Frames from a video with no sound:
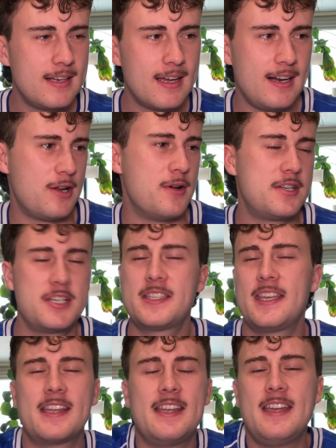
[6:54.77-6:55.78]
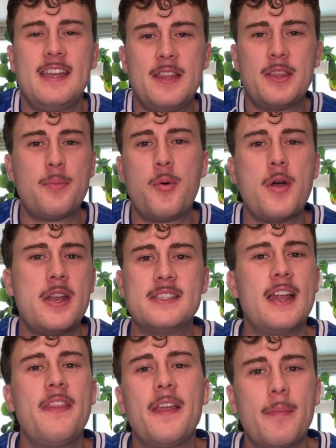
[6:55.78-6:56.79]
I don't know, it's just like, the point is
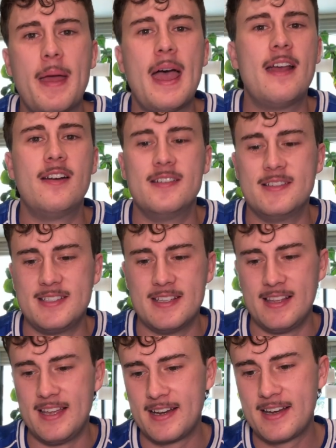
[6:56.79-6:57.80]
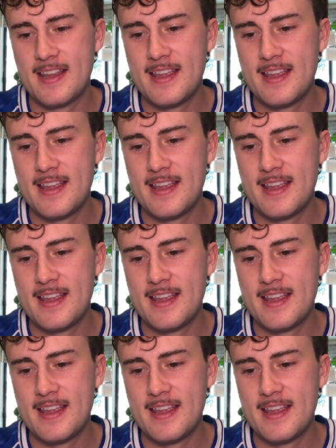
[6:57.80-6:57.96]
nothing matters and like,